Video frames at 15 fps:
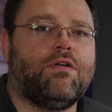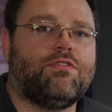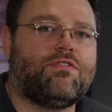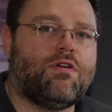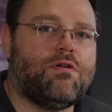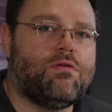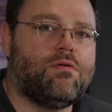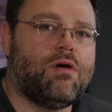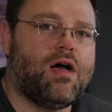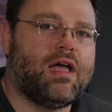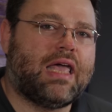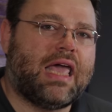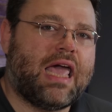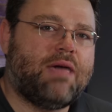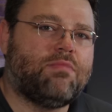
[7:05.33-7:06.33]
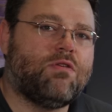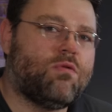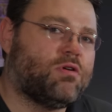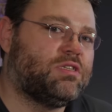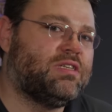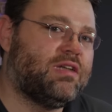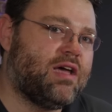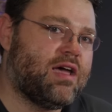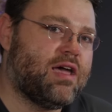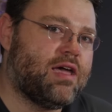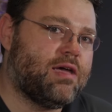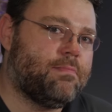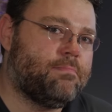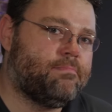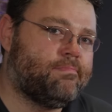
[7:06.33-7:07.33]
So a game that works
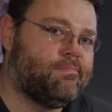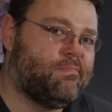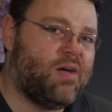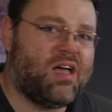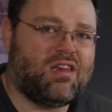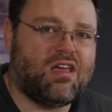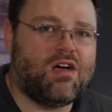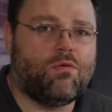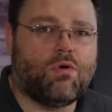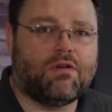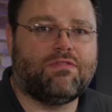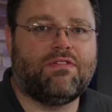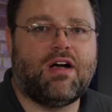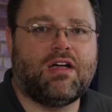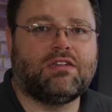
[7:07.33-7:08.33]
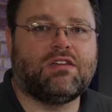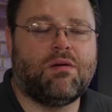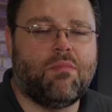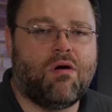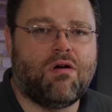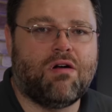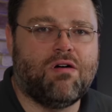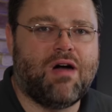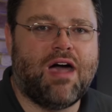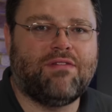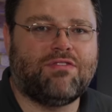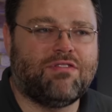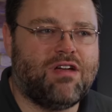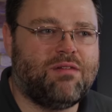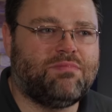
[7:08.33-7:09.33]
today might not work fine tomorrow
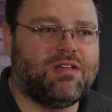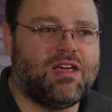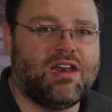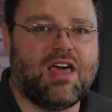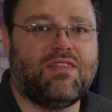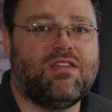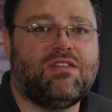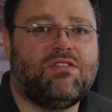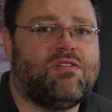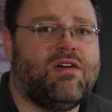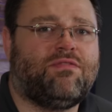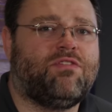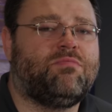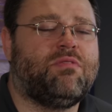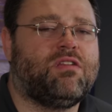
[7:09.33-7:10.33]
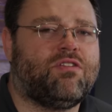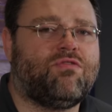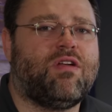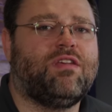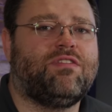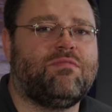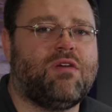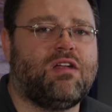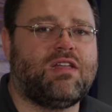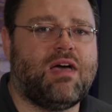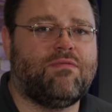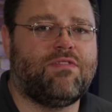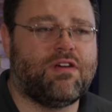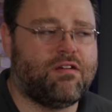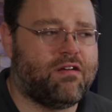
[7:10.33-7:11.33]
after an update, and then you have to spend a crazy amount of
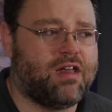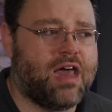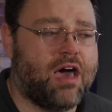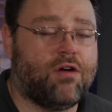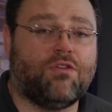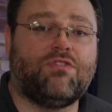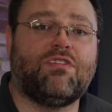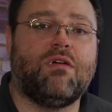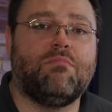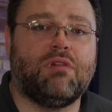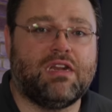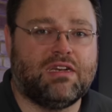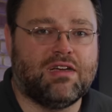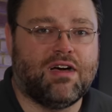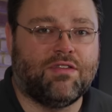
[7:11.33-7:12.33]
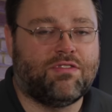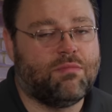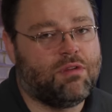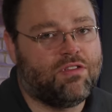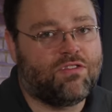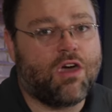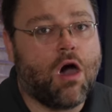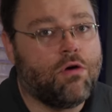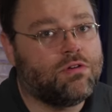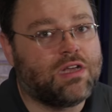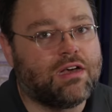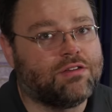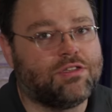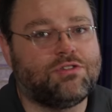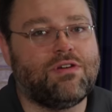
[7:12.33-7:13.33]
time figuring it out, or somebody does, somebody's
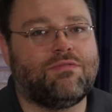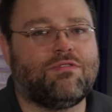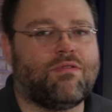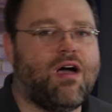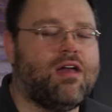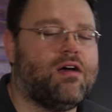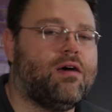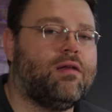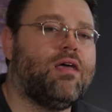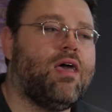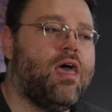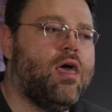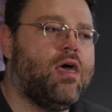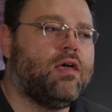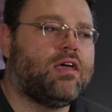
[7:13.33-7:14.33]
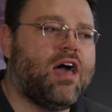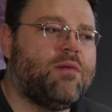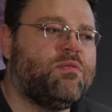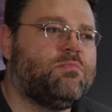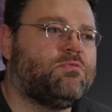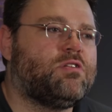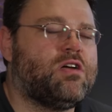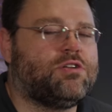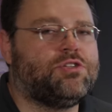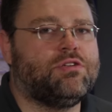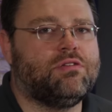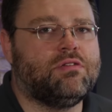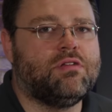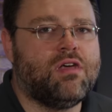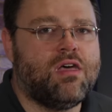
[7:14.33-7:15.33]
coattails that you have to ride on. Copy
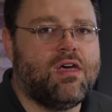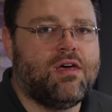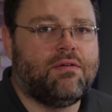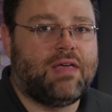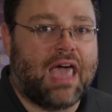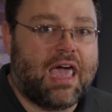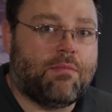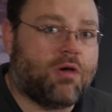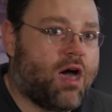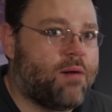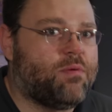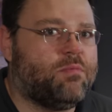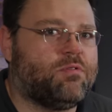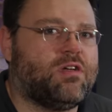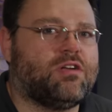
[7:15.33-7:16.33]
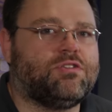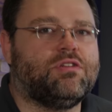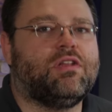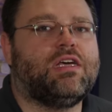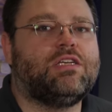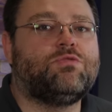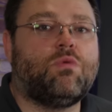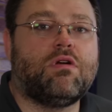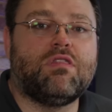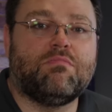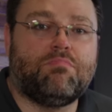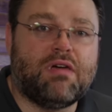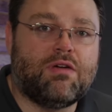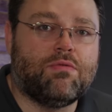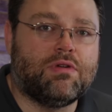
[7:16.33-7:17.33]
protection Game copy protection is one of the
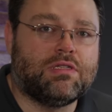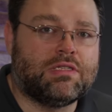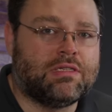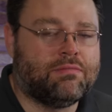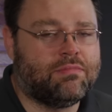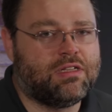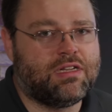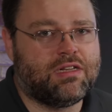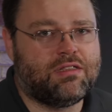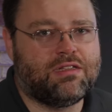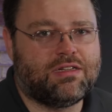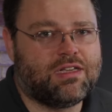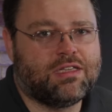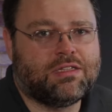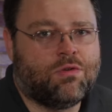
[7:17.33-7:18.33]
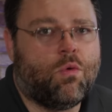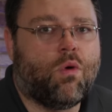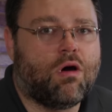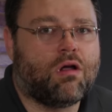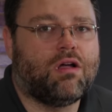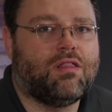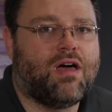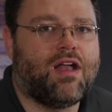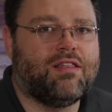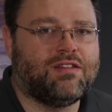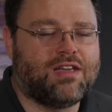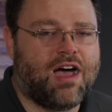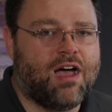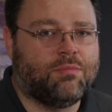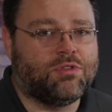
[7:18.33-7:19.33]
big ones that, that, doesn't work a lot of the
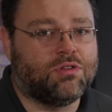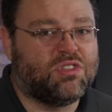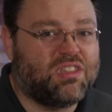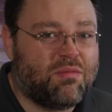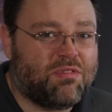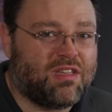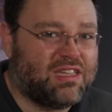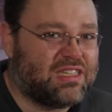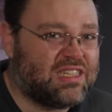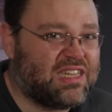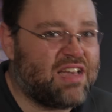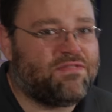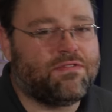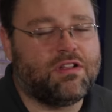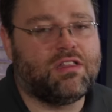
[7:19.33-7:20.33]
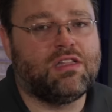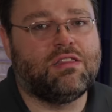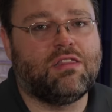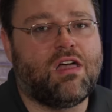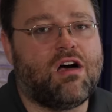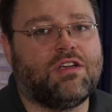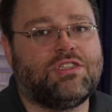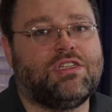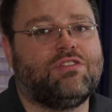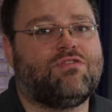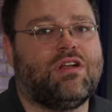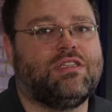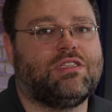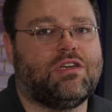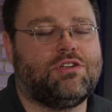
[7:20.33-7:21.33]
time. So something is definitely lost in
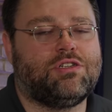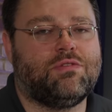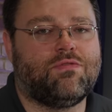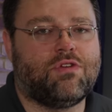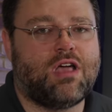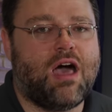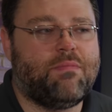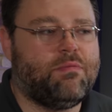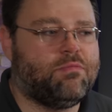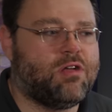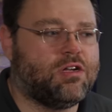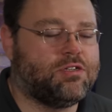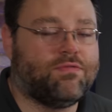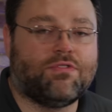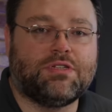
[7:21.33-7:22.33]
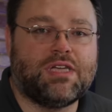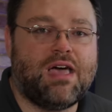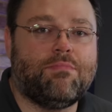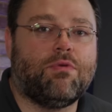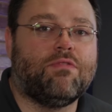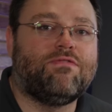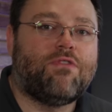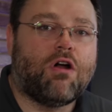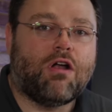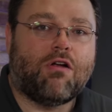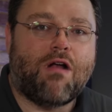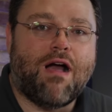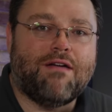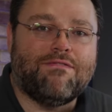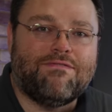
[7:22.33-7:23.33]
translation for copy protection. For example, Far
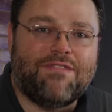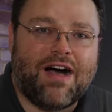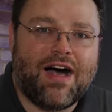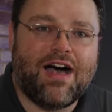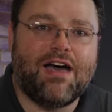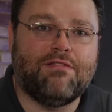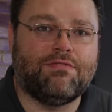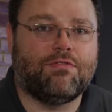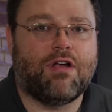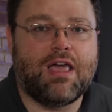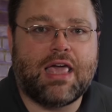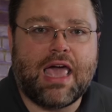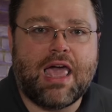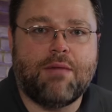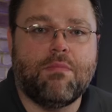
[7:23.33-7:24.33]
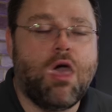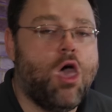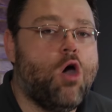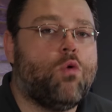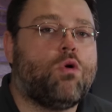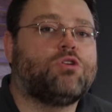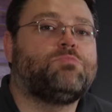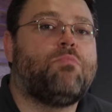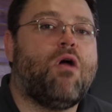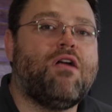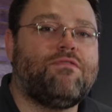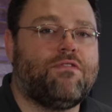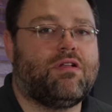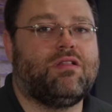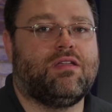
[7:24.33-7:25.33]
Cry 5, great game, works
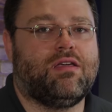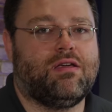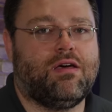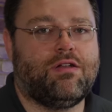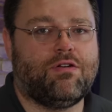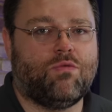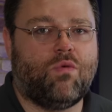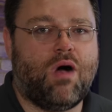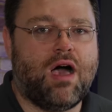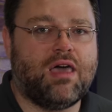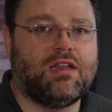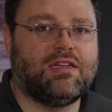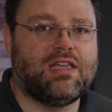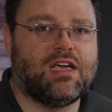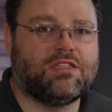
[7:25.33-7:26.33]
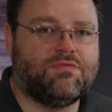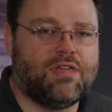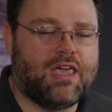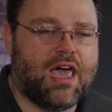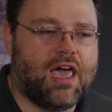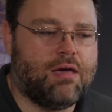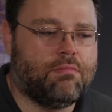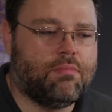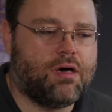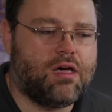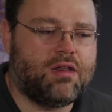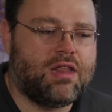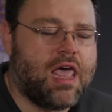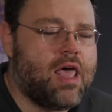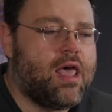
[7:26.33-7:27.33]
perfectly under Wine and DXVK,
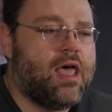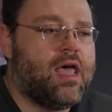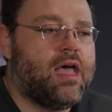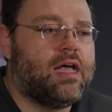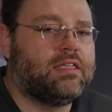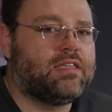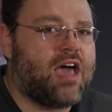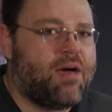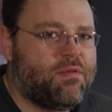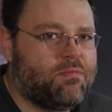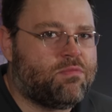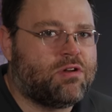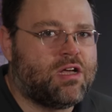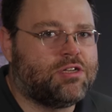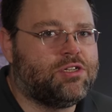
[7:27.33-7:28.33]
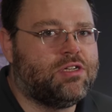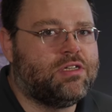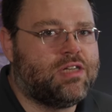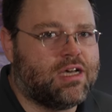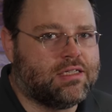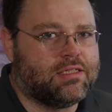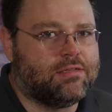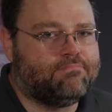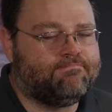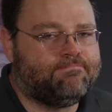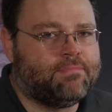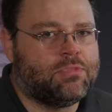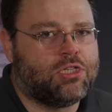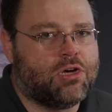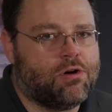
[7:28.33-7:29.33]
but its copy protection doesn't.
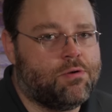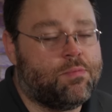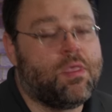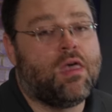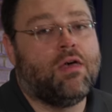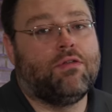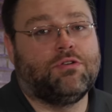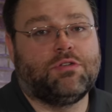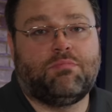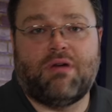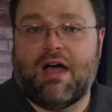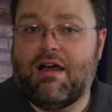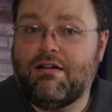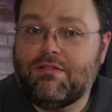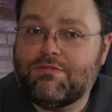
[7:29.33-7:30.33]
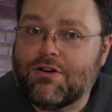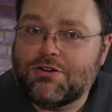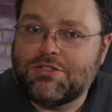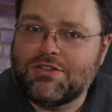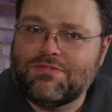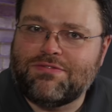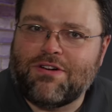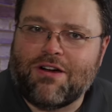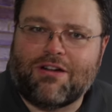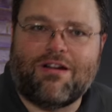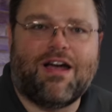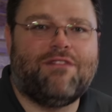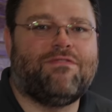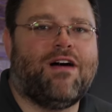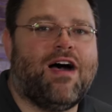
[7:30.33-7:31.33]
So there's a pirated version of Far
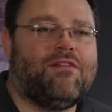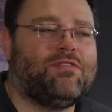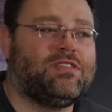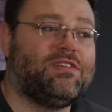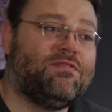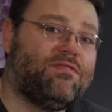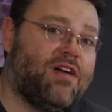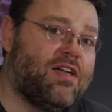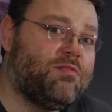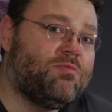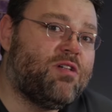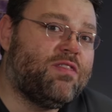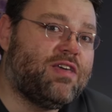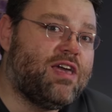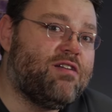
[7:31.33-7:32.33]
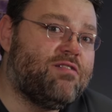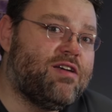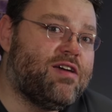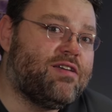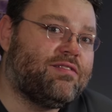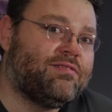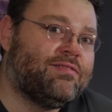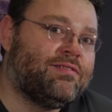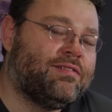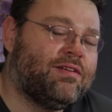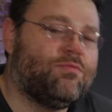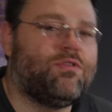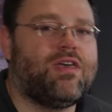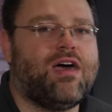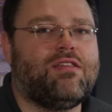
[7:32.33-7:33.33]
Cry 5 that's available on the internet
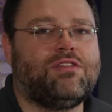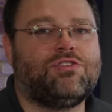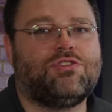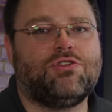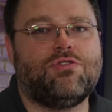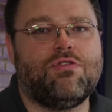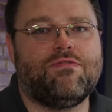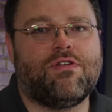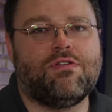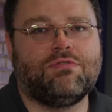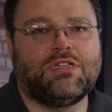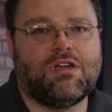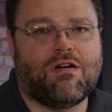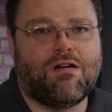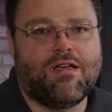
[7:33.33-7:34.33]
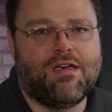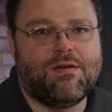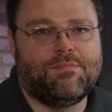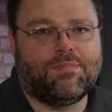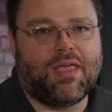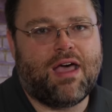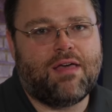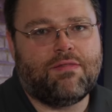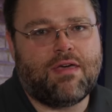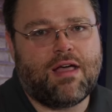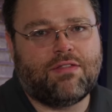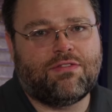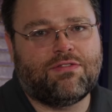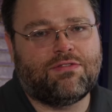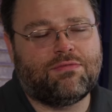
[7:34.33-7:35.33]
without its Denuvo DRM, and
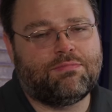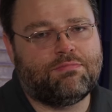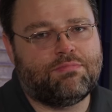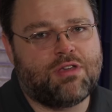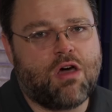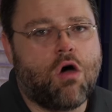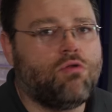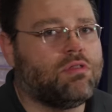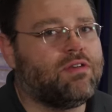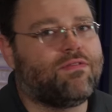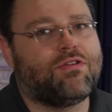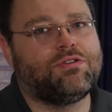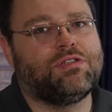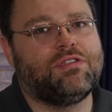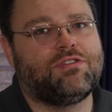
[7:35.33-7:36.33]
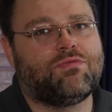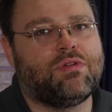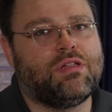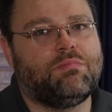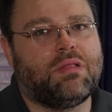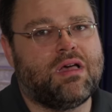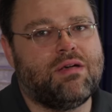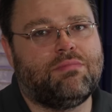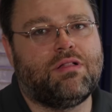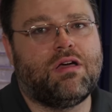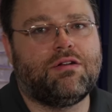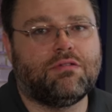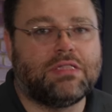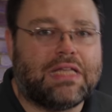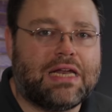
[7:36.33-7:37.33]
that's the only version that's really playable
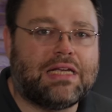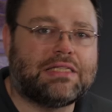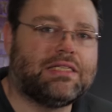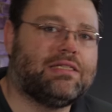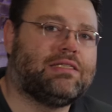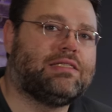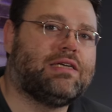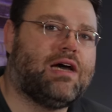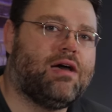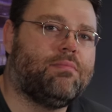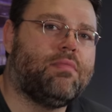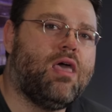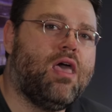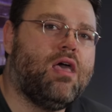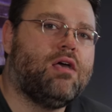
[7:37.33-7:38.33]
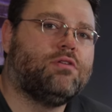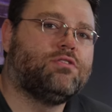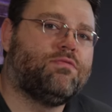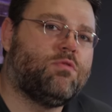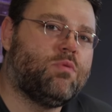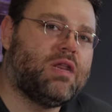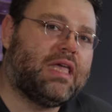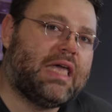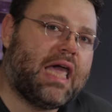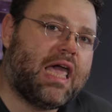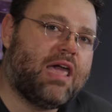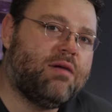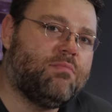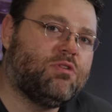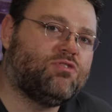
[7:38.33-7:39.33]
under Linux at this time. So if you want a
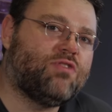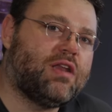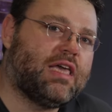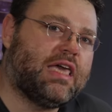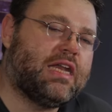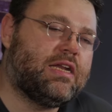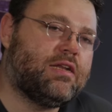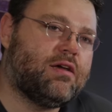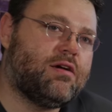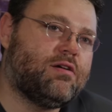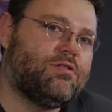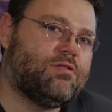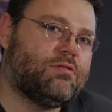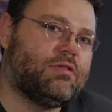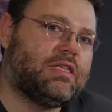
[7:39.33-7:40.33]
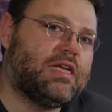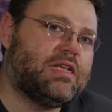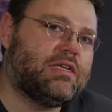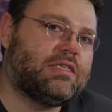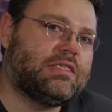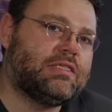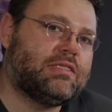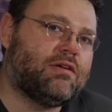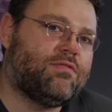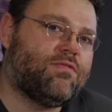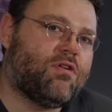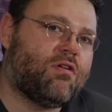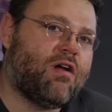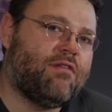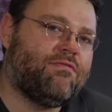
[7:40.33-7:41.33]
game and try to get it under Linux on
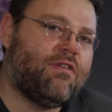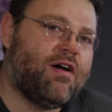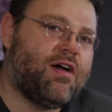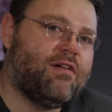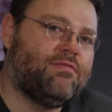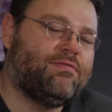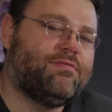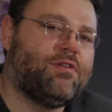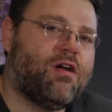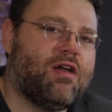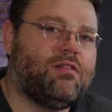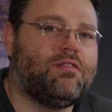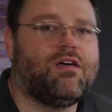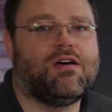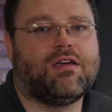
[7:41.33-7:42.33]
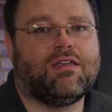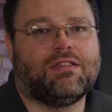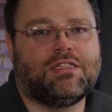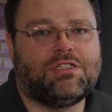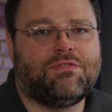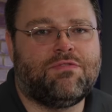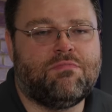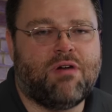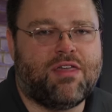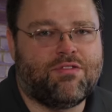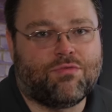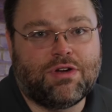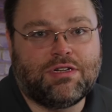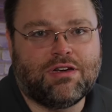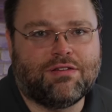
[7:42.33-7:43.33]
Far Cry 5, you're out of luck, at least if you buy
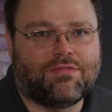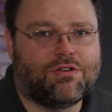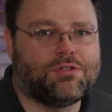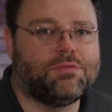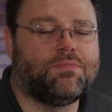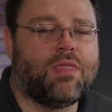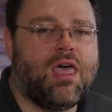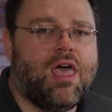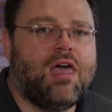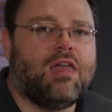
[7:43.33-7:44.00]
the retail version.